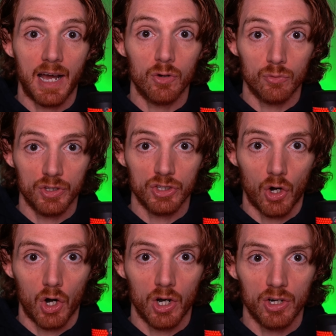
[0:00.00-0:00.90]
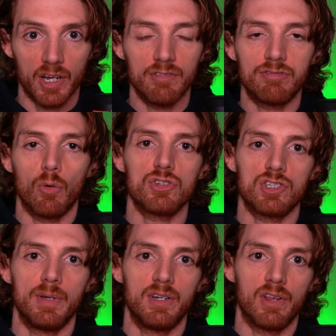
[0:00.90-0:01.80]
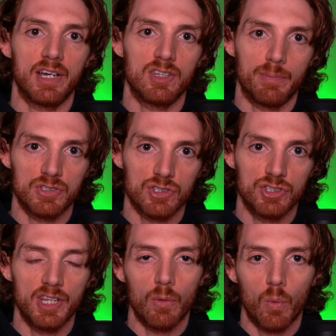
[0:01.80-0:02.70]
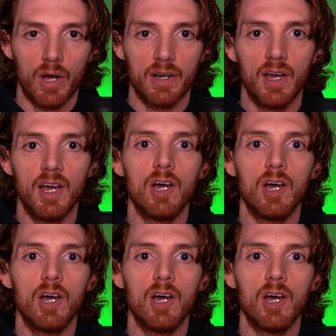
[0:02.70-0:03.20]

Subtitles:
down really hard and force him into like the position they want.